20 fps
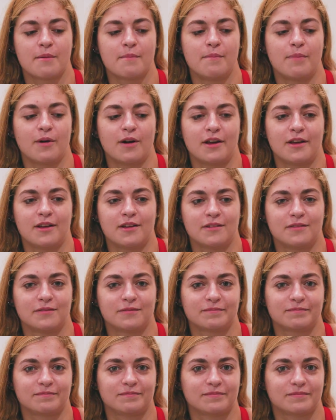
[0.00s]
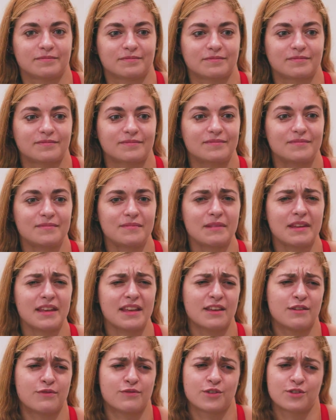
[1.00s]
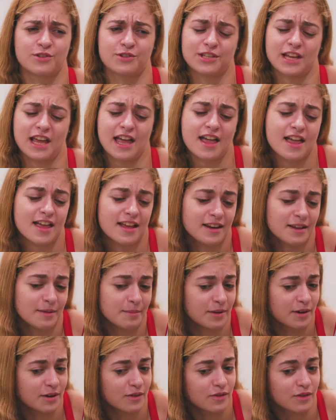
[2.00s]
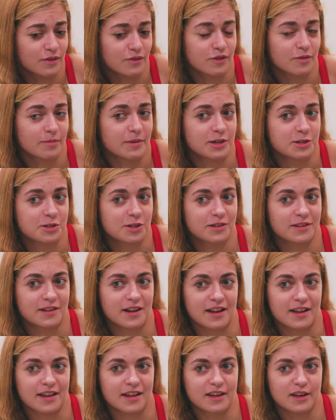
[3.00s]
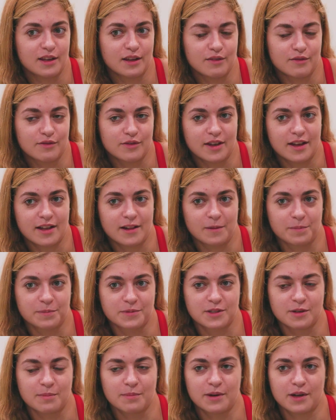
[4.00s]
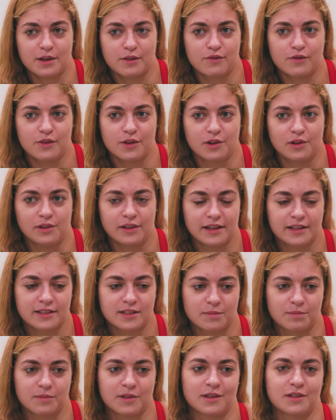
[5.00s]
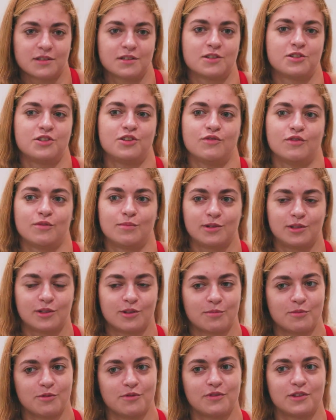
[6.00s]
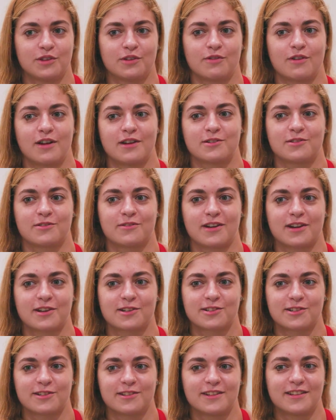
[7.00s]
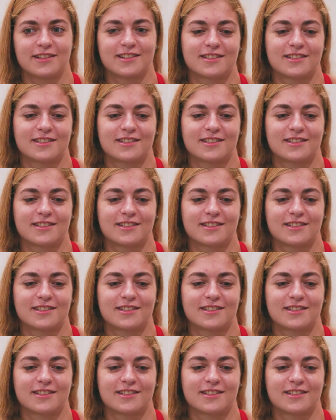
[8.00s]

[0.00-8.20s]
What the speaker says: But if there's any bit of information that I can give that helps somebody feel like something is achievable or move in the right direction,